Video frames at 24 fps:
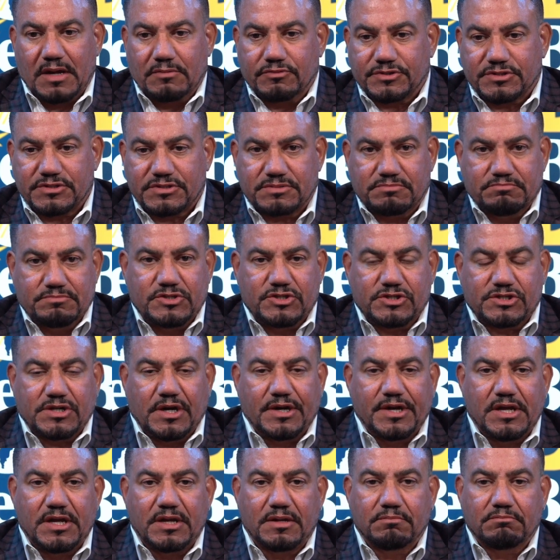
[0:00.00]
I was
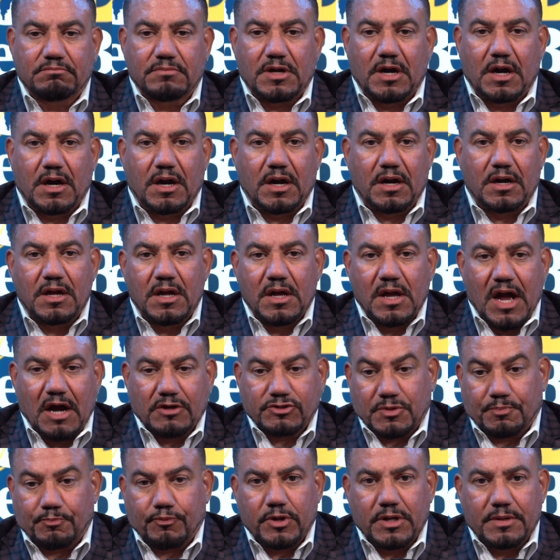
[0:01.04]
studying. I
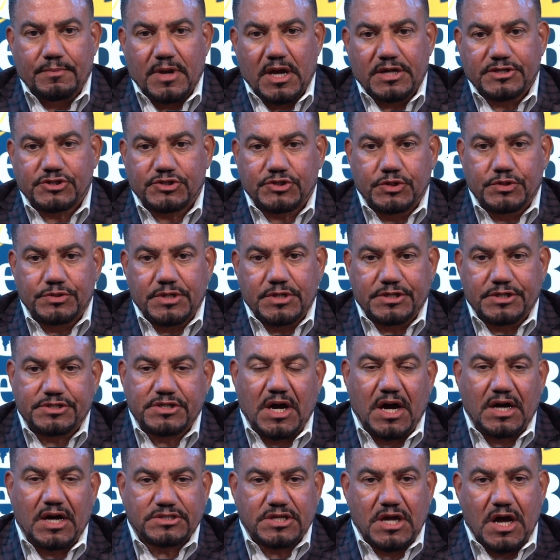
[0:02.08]
was a pre-med student at
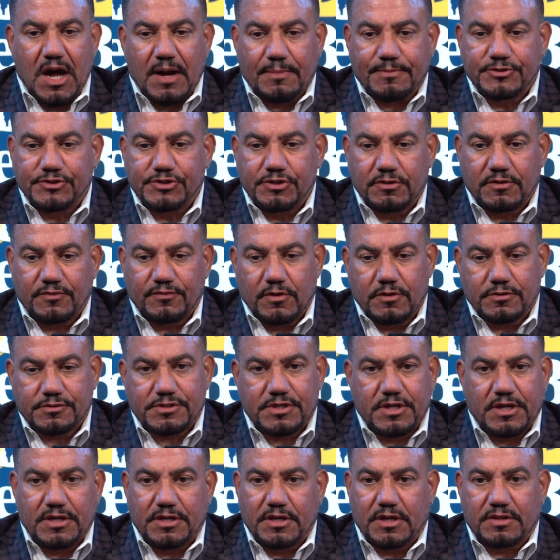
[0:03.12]
Johns Hopkins
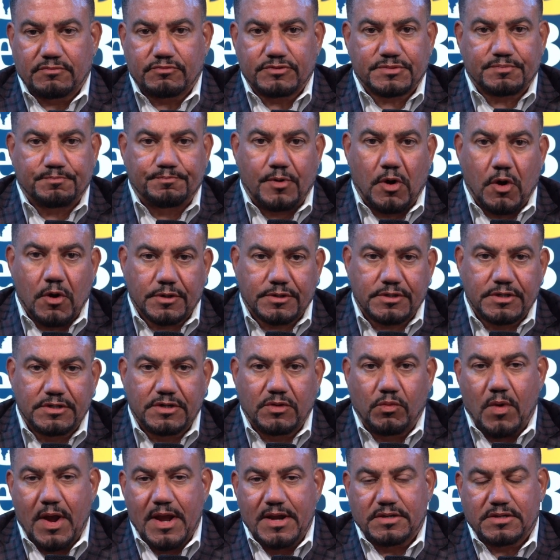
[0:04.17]
University, and I was
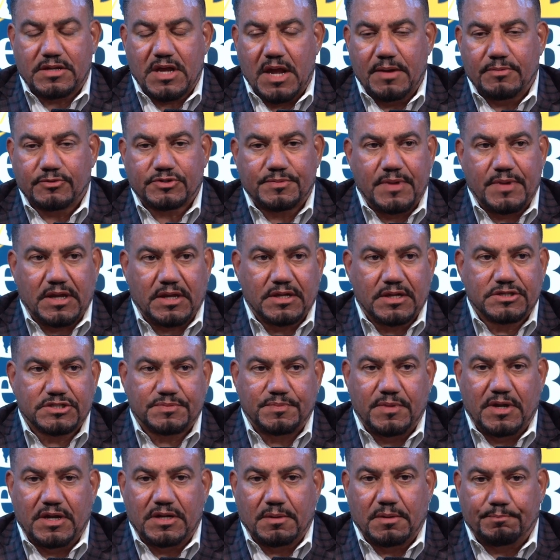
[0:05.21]
bartending, waiting tables to make
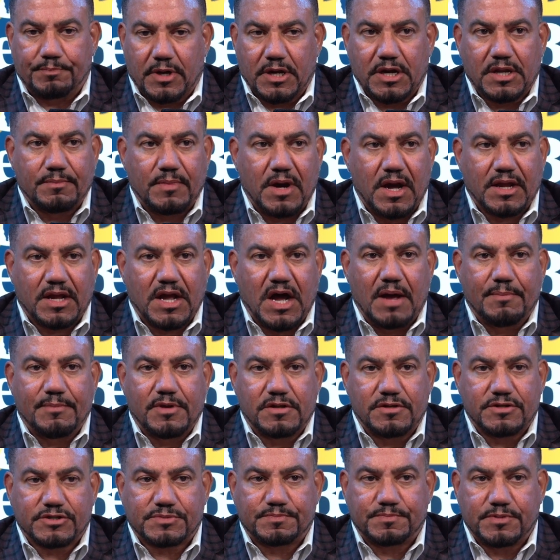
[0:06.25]
ends meet. And a buddy of mine got
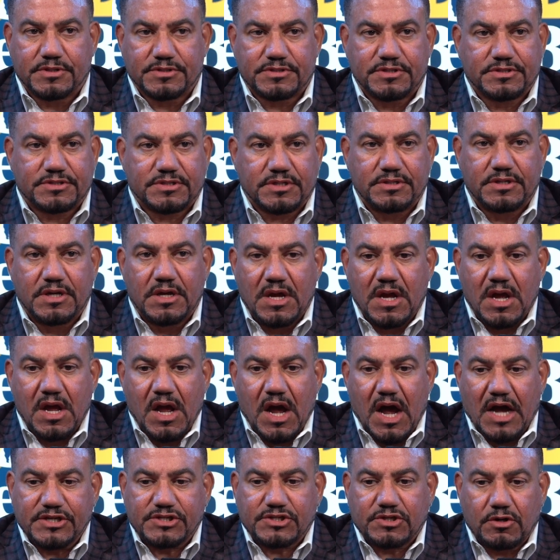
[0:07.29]
me in this business, and
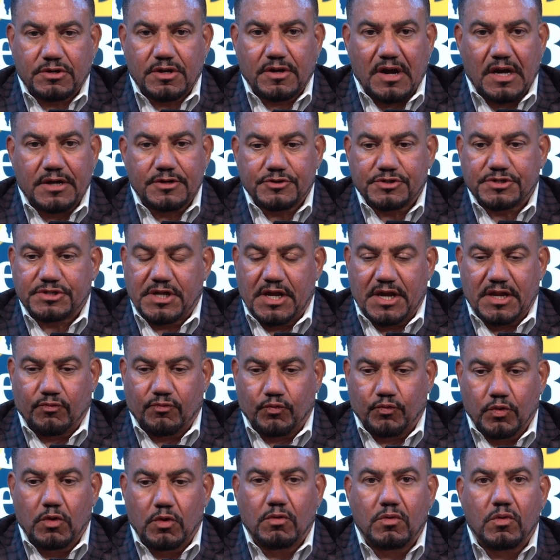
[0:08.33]
I started
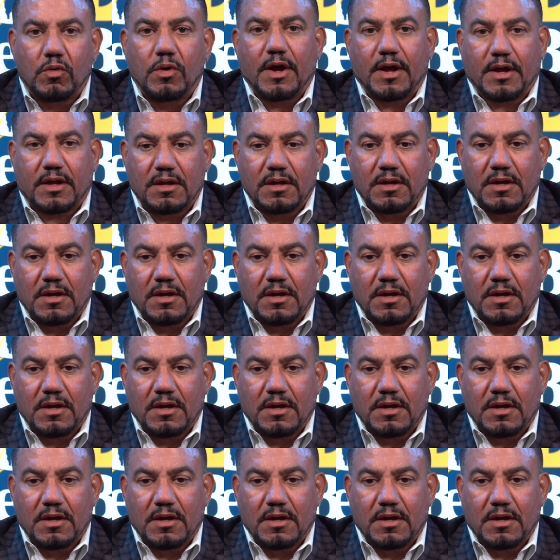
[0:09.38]
understanding real quick.